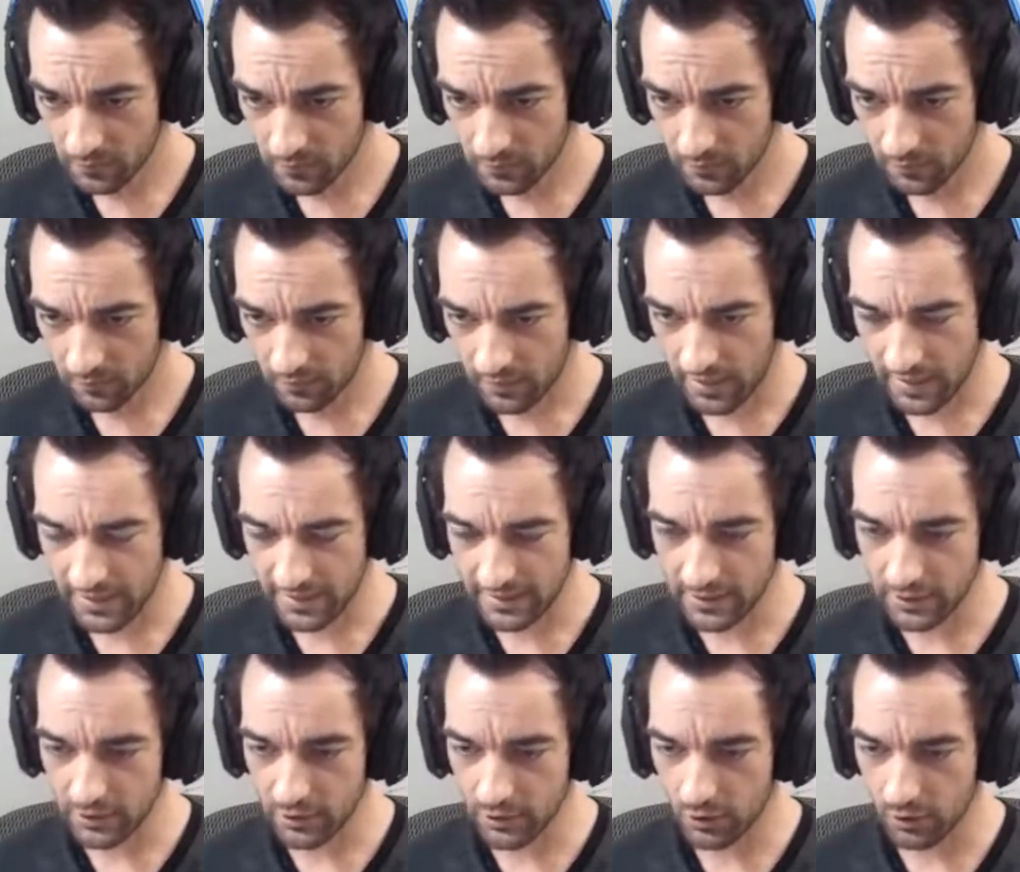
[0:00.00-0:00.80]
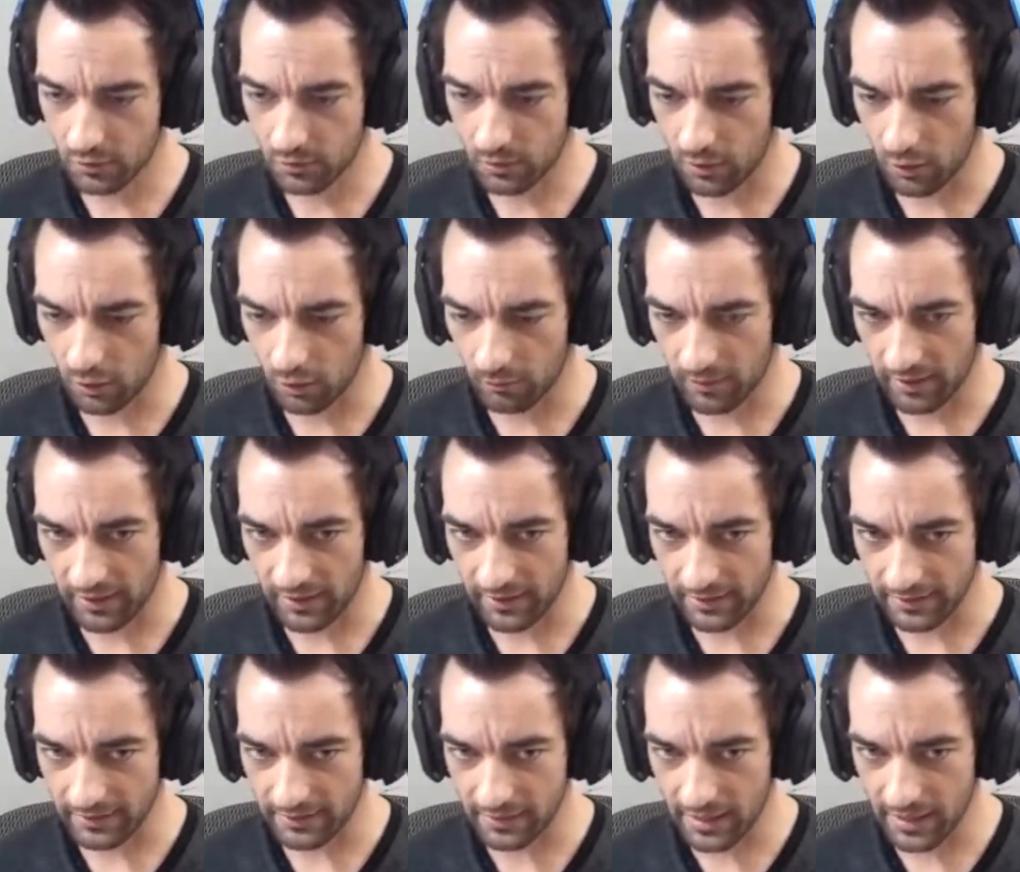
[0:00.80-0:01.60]
Thank you. Oh, my
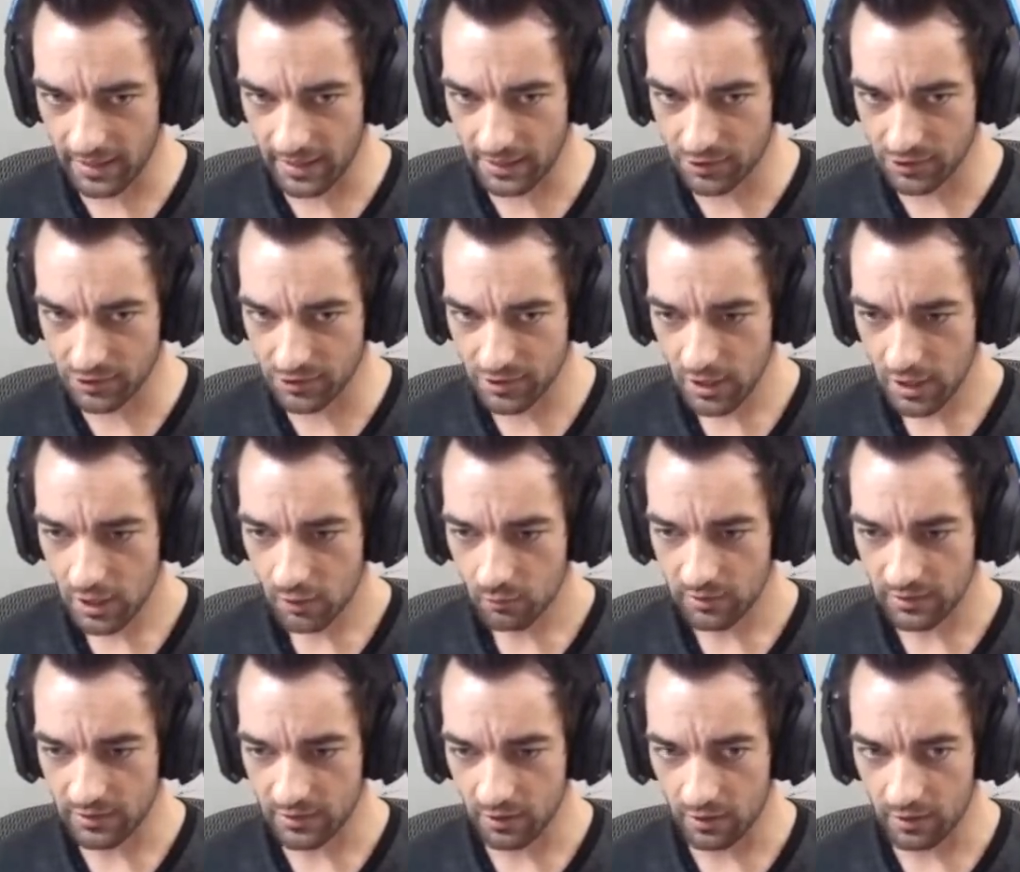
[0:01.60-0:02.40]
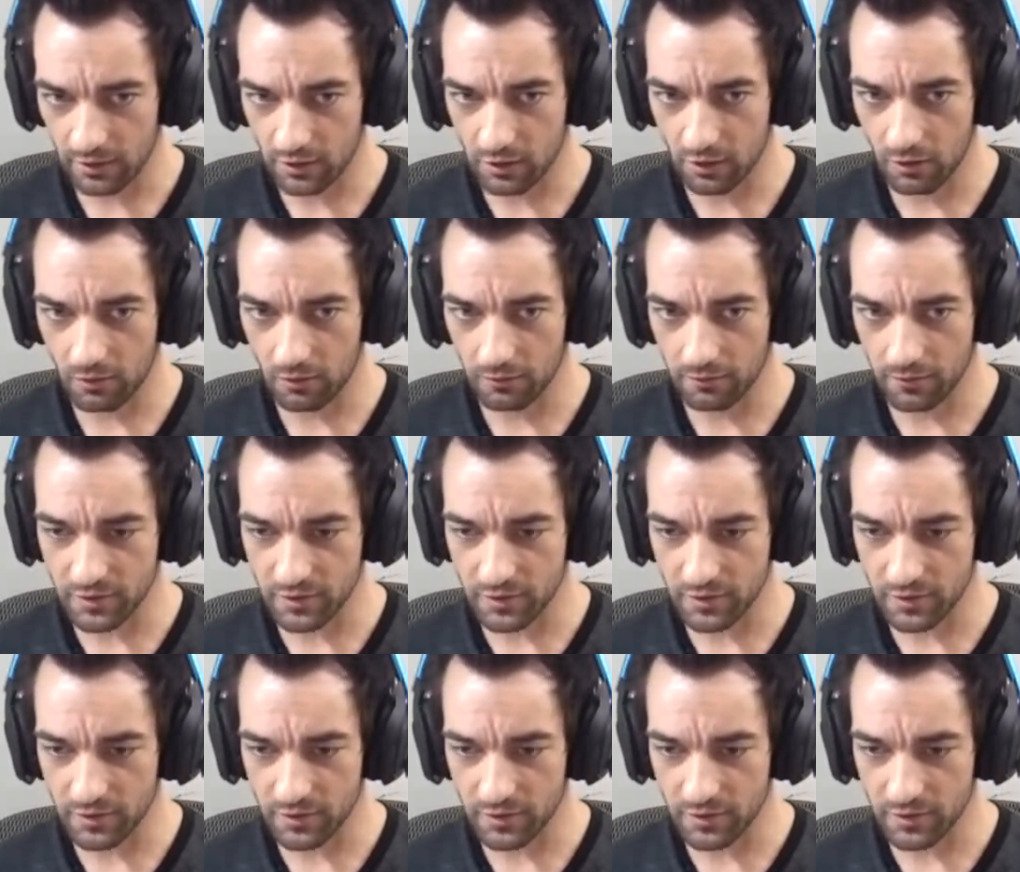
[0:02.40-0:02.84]
gosh. You're going to call him the